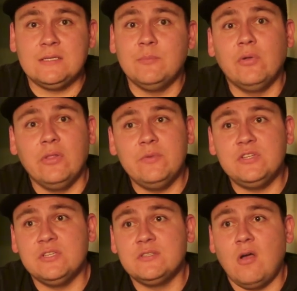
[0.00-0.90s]
simple
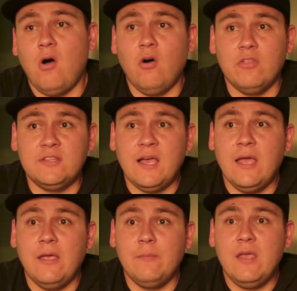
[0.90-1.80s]
images all the
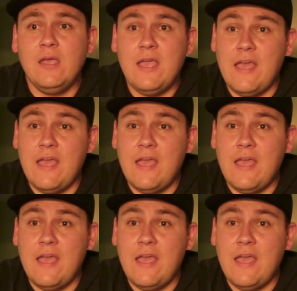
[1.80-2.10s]
time,